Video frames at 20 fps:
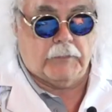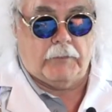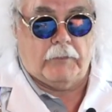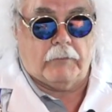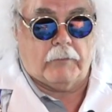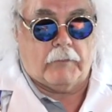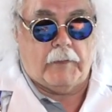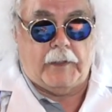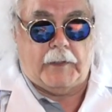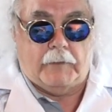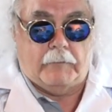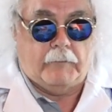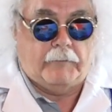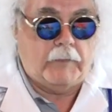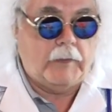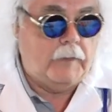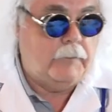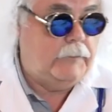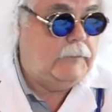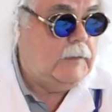is great. We've
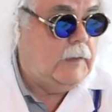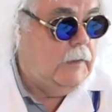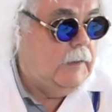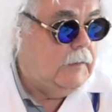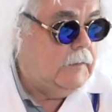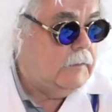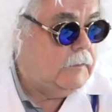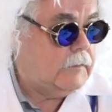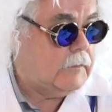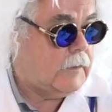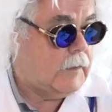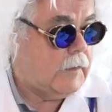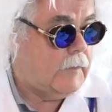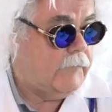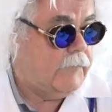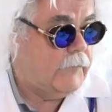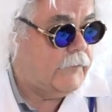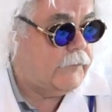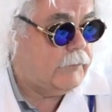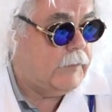got
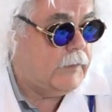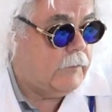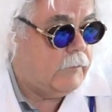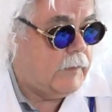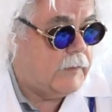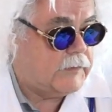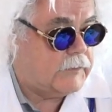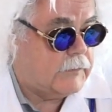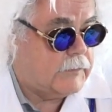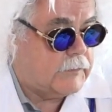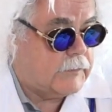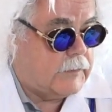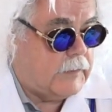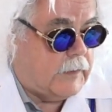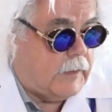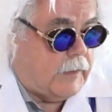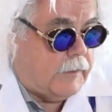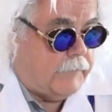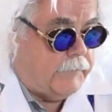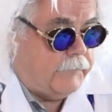time for 3 questions
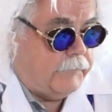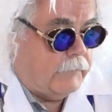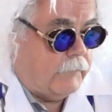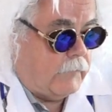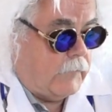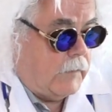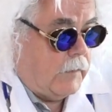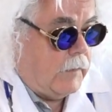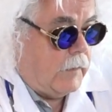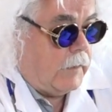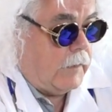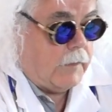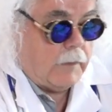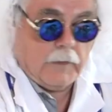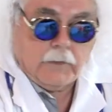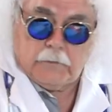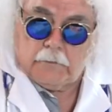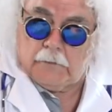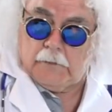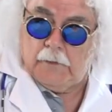today. And
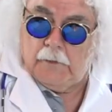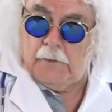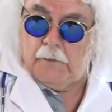I'll